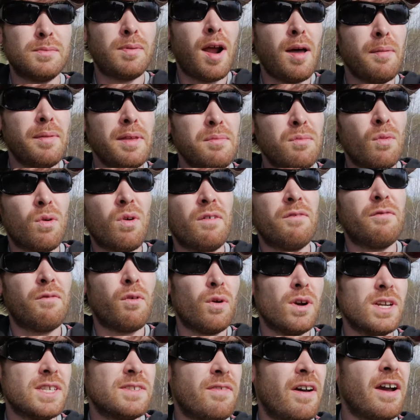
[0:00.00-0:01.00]
probably more
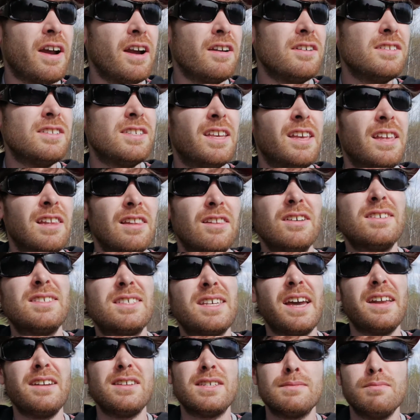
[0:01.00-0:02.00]
forest fires. It looks
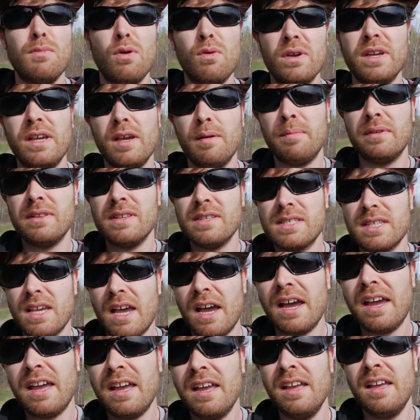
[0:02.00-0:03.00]
kind of smoky up in the
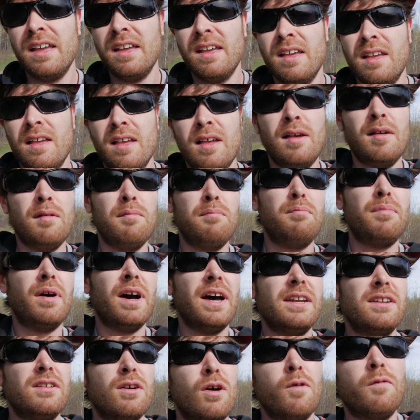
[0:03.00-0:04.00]
sky,
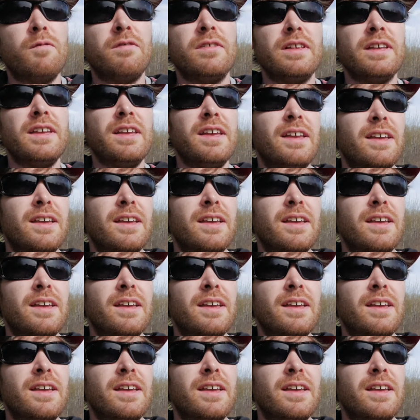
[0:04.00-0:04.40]
but hopefully